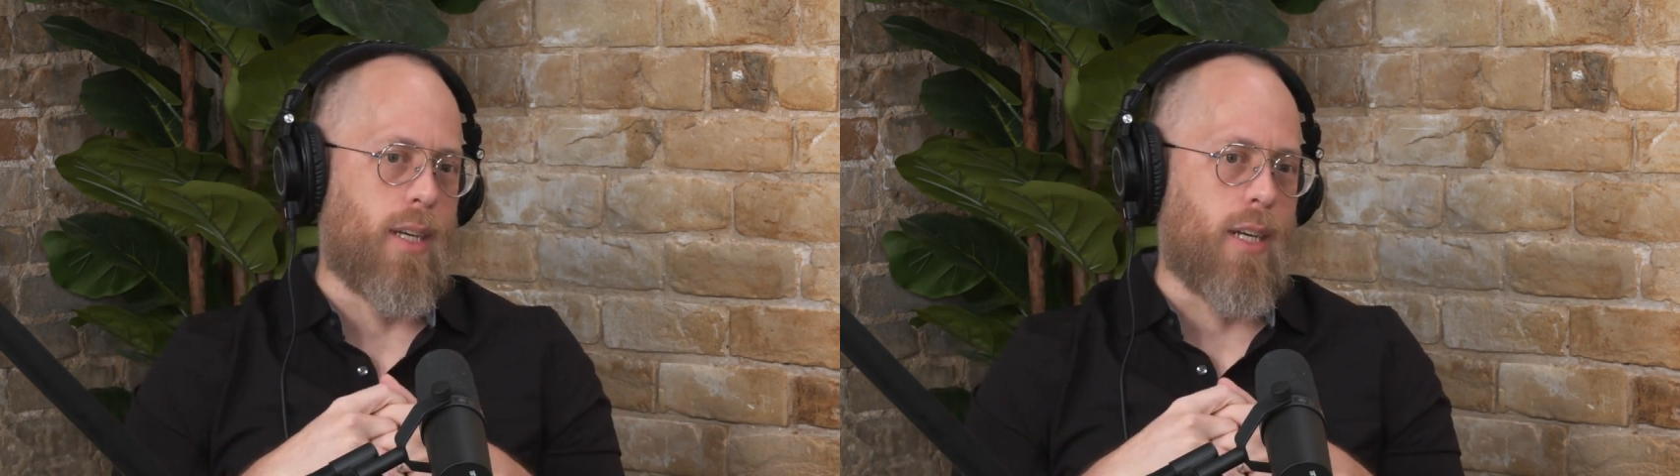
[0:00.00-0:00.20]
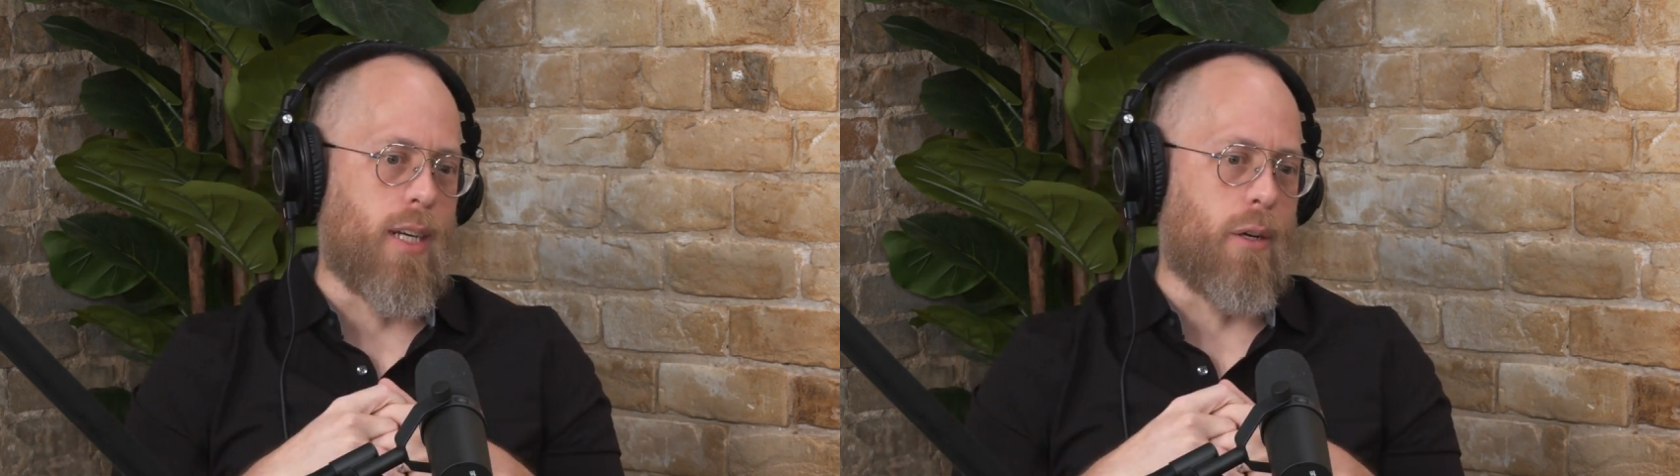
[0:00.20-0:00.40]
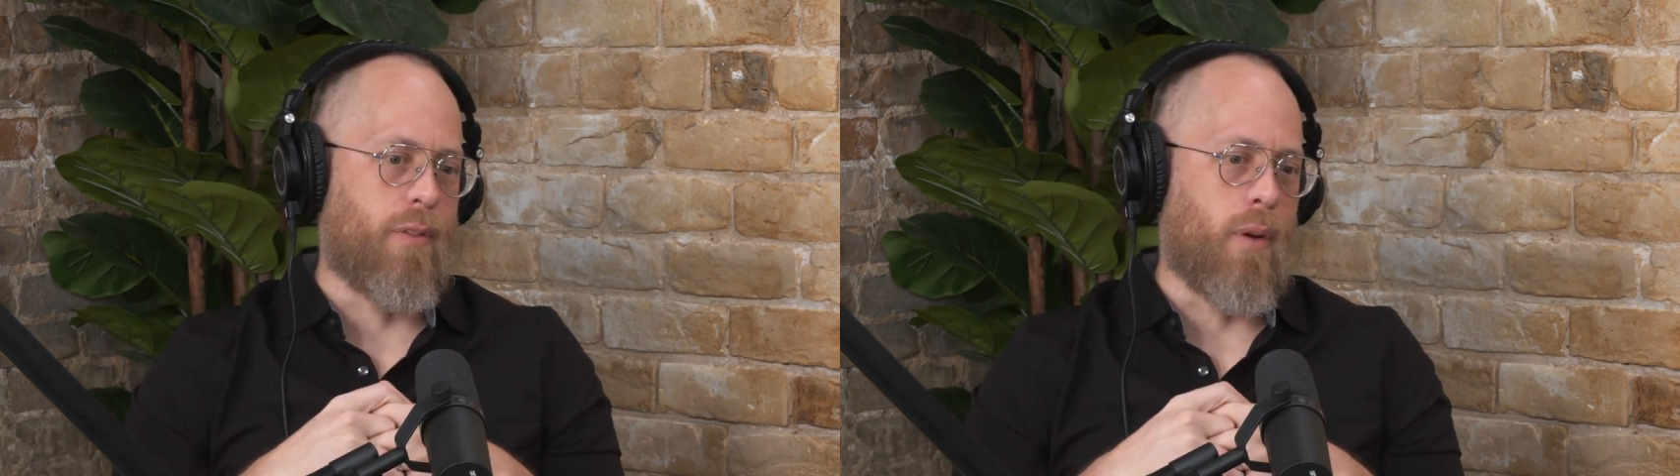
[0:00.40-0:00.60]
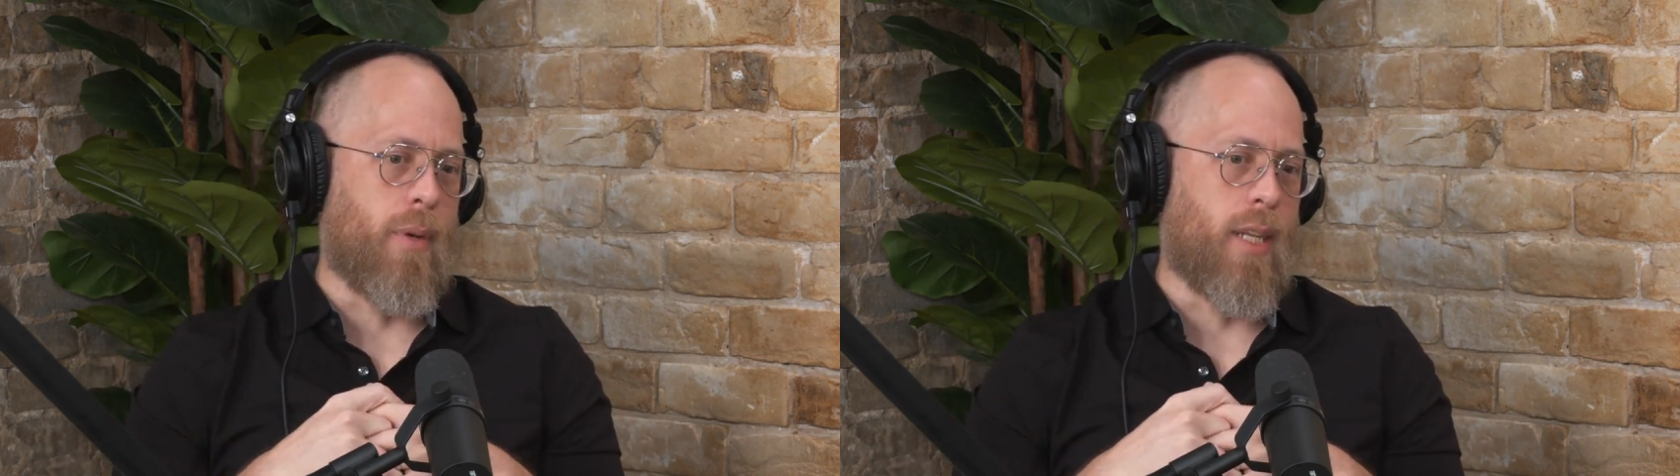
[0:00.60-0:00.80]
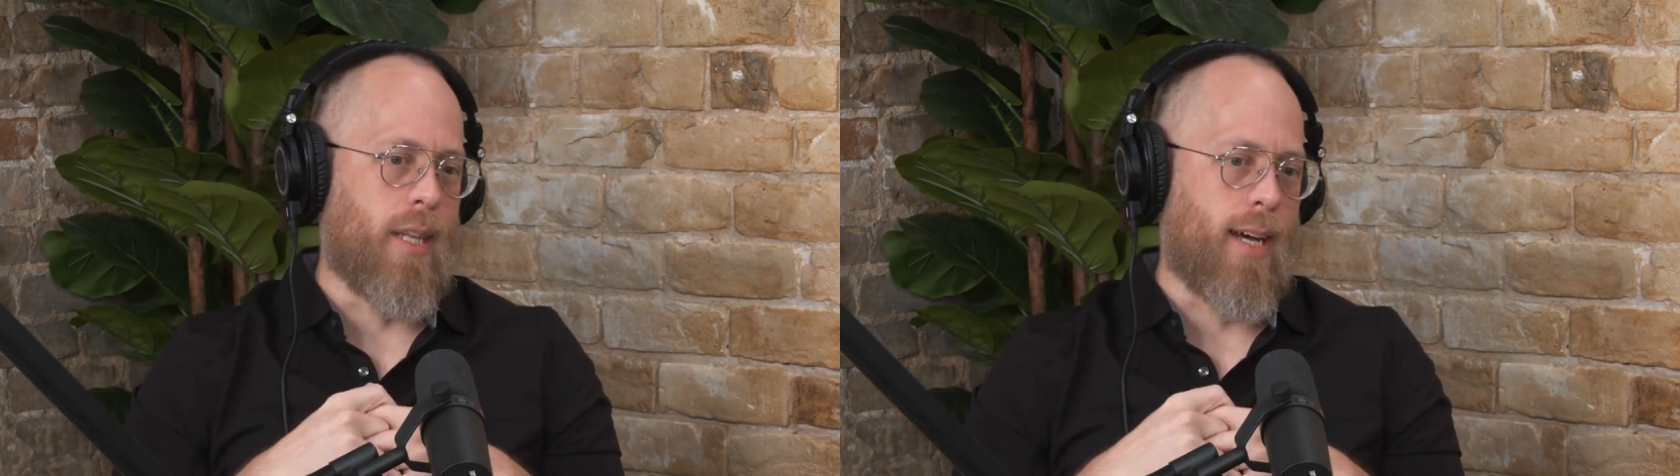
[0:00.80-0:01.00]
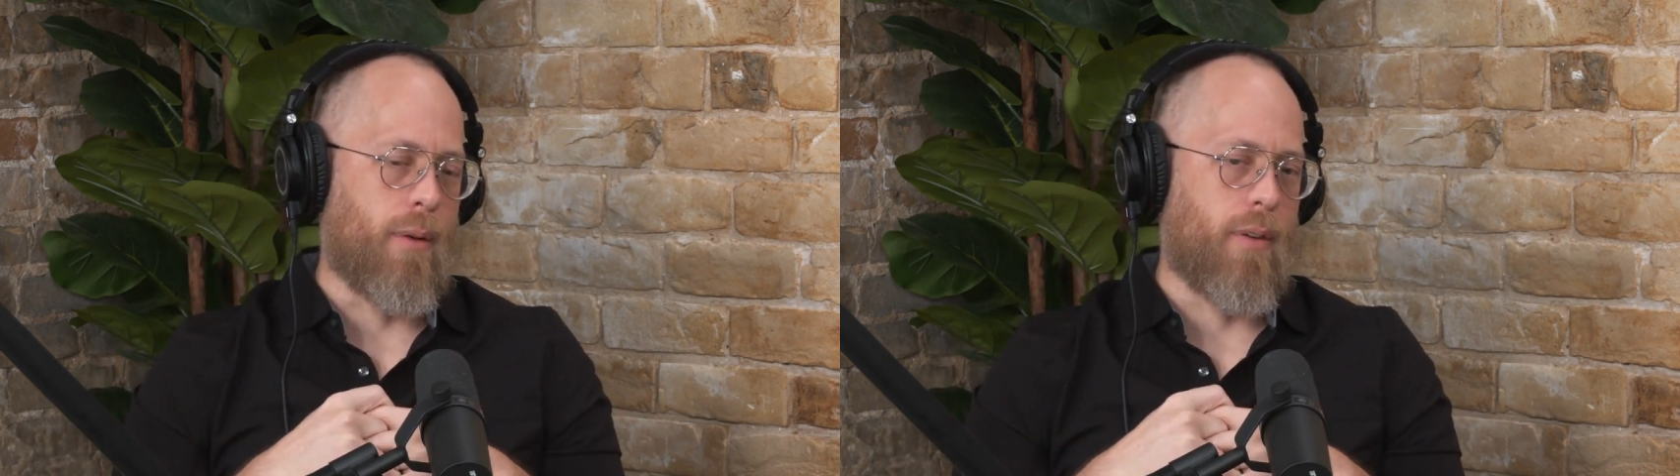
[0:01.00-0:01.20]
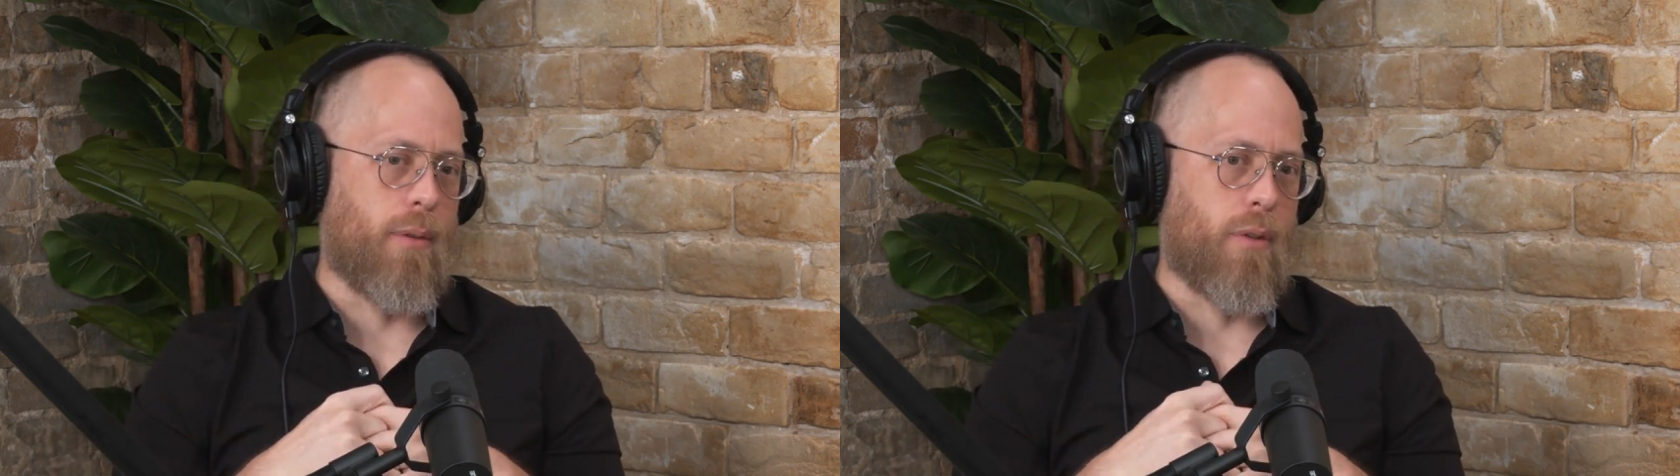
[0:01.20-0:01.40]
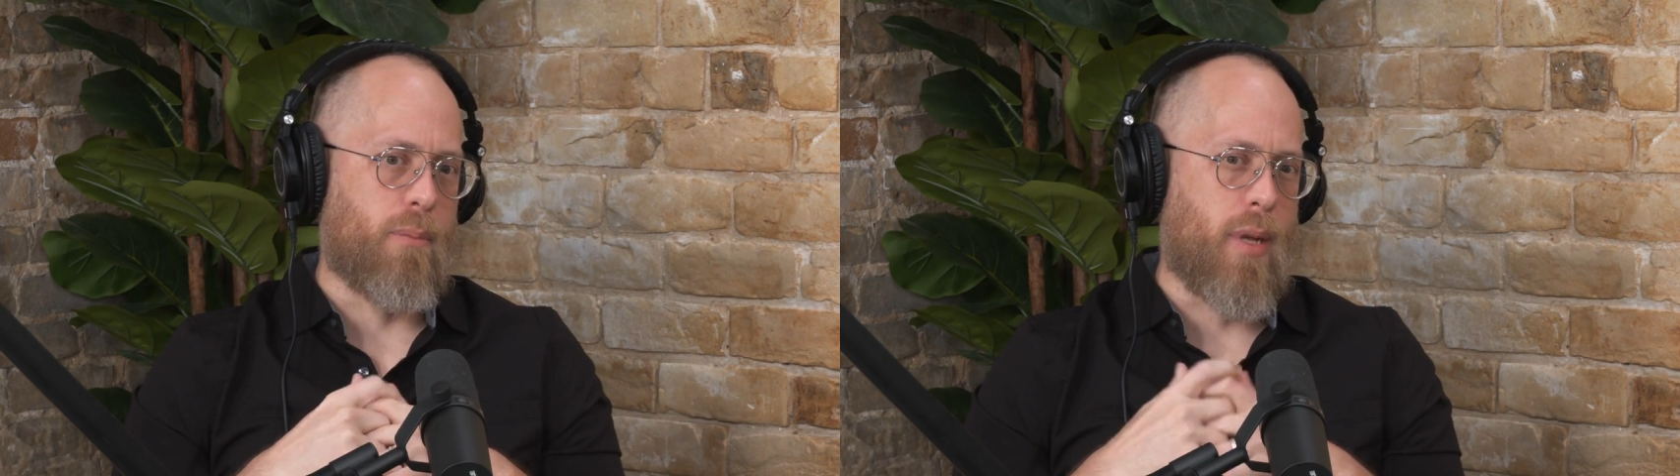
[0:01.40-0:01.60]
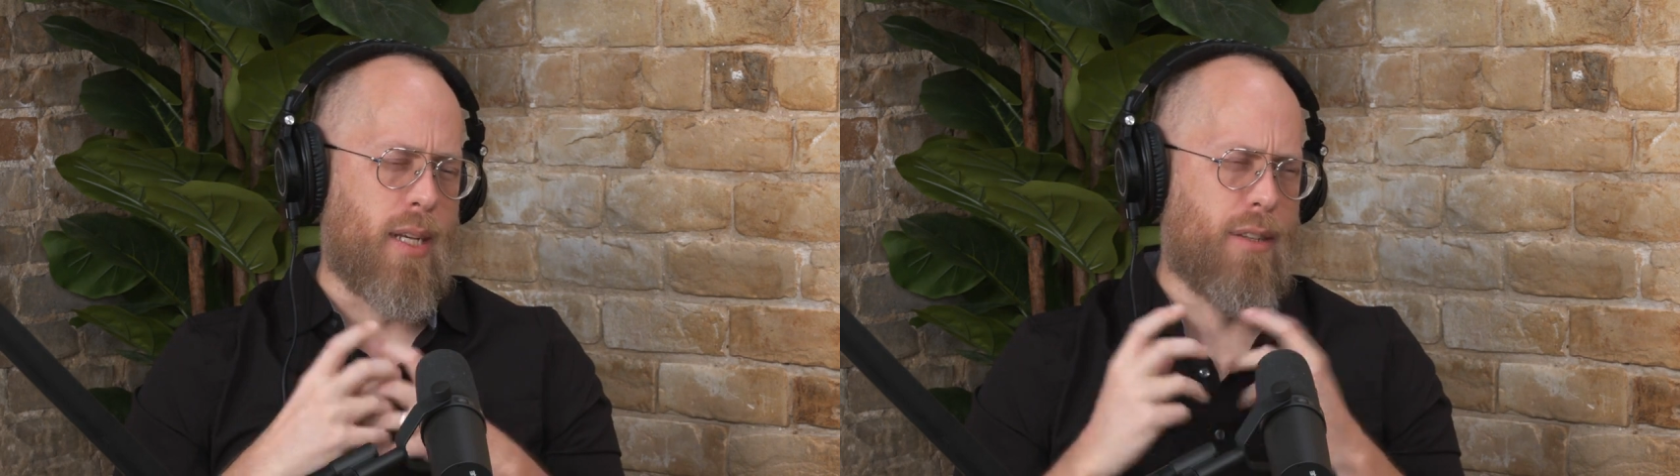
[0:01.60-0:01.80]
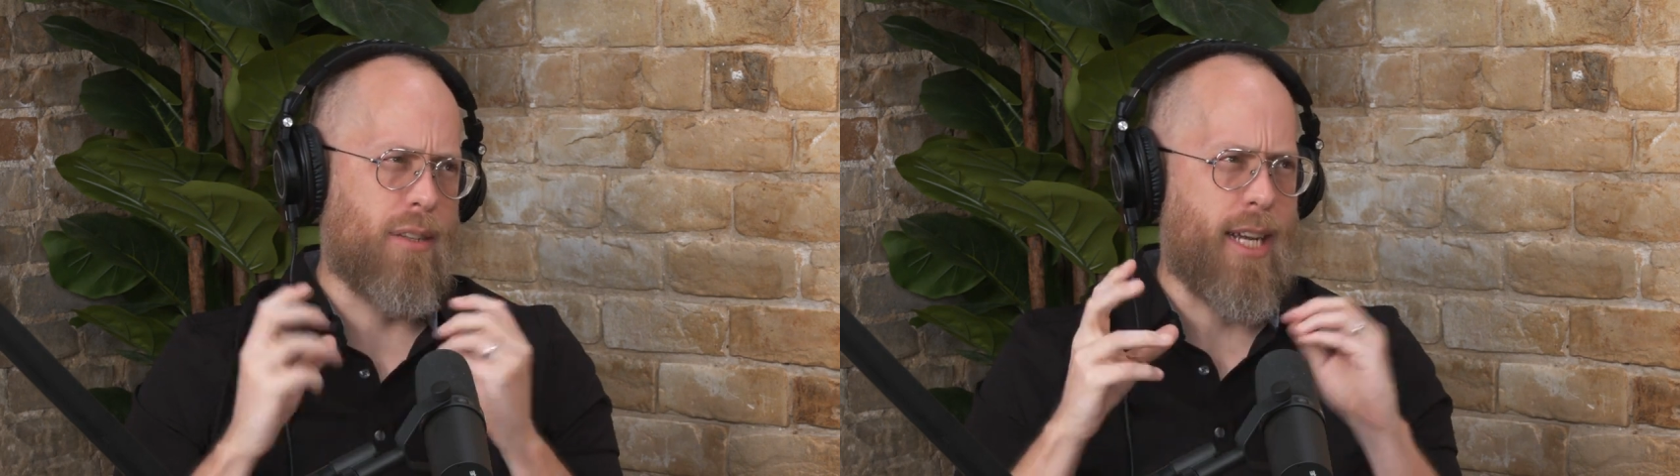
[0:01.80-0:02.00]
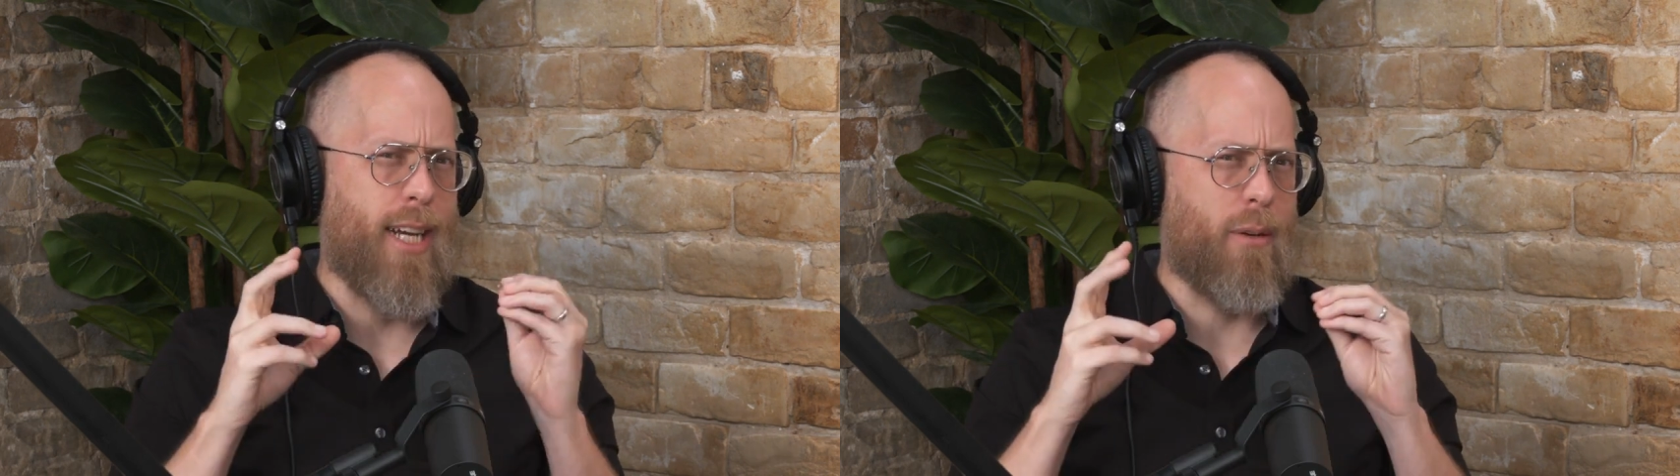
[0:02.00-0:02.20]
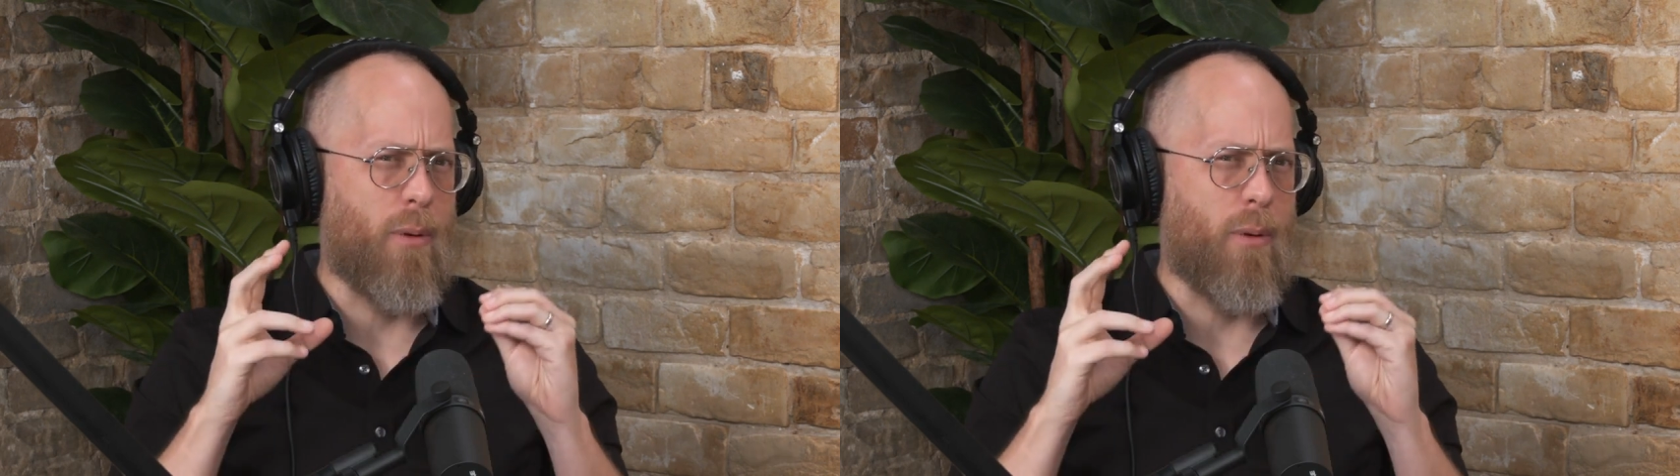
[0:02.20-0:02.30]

if I'm in that state